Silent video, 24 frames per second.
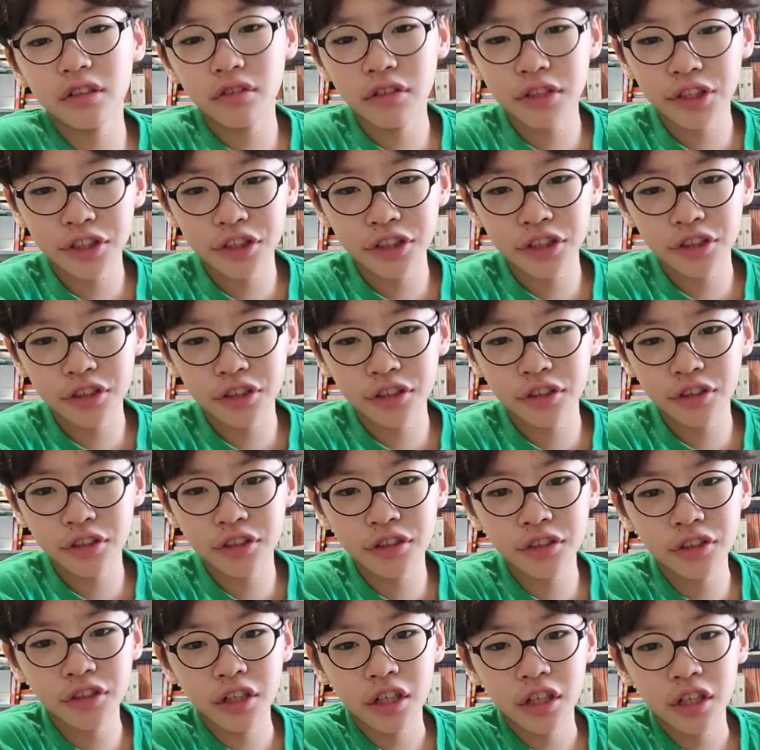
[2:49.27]

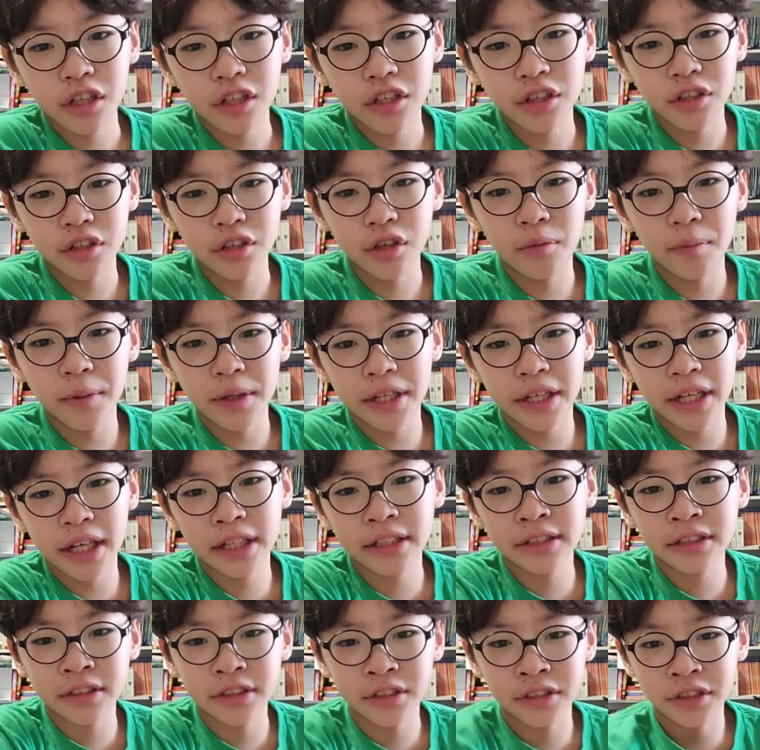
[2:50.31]
questions nobody
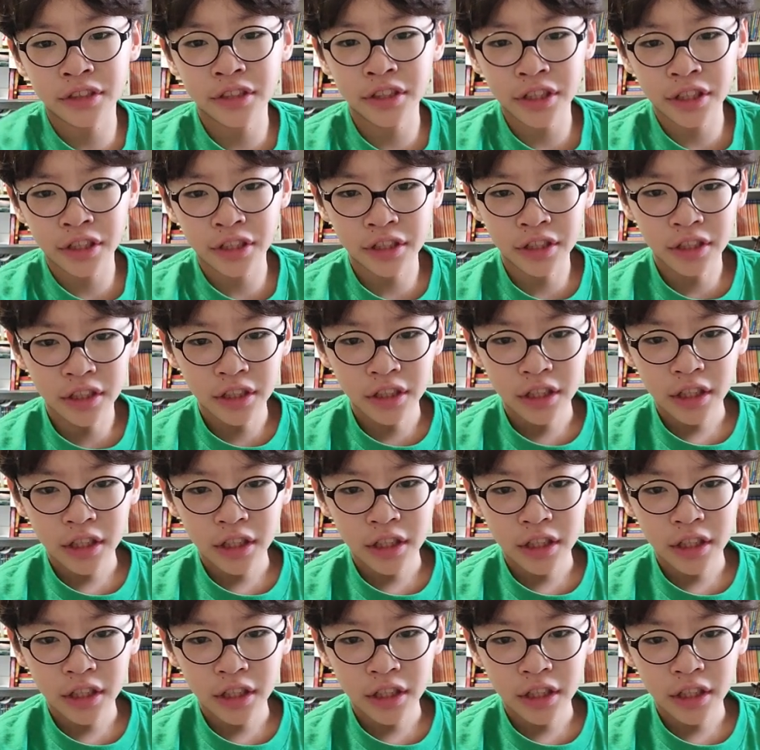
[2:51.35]
answers here.